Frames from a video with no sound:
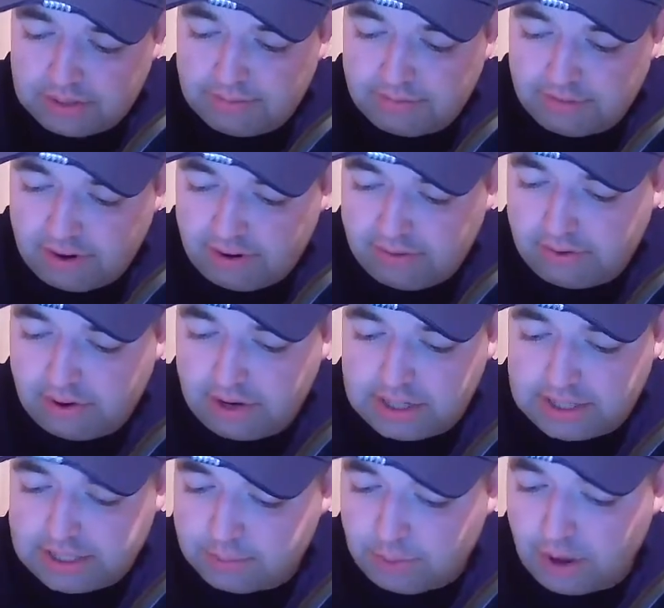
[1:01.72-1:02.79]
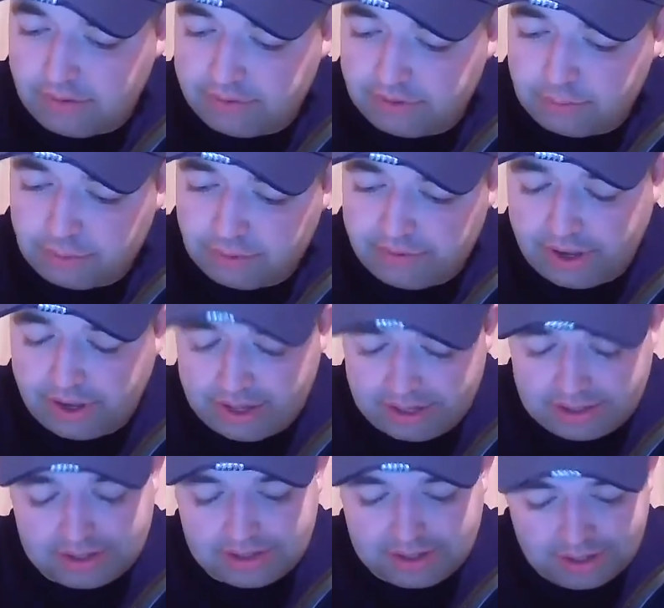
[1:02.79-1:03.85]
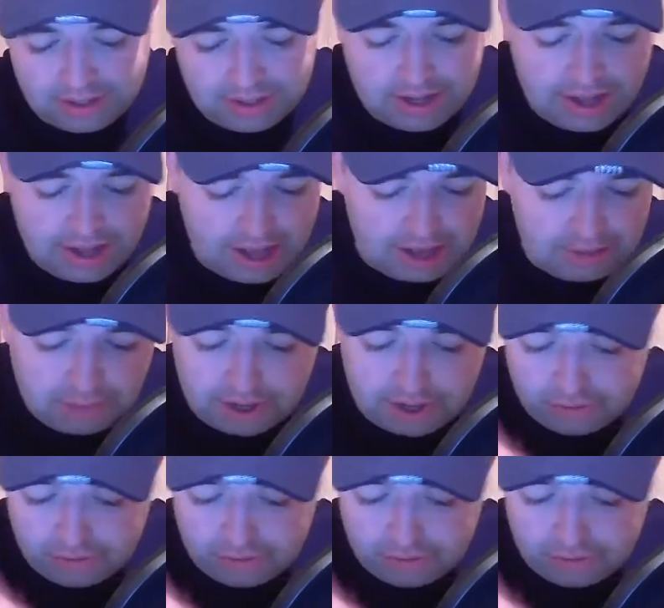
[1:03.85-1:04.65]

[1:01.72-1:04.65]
some very, very nice profit, providing my